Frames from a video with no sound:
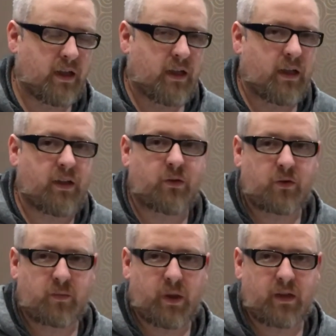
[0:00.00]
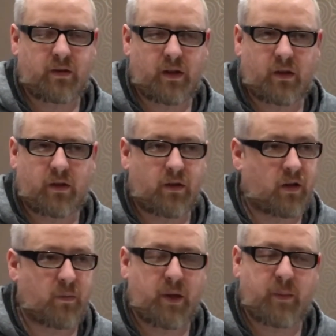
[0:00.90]
either just make a sticker, or I
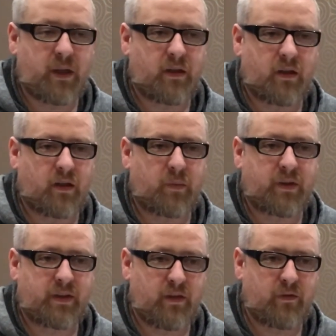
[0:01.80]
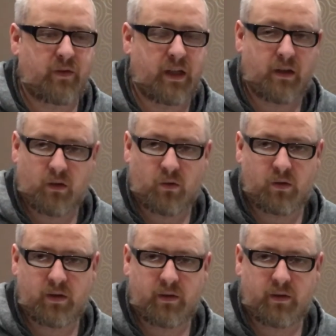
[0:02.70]
might paint it on myself in gold,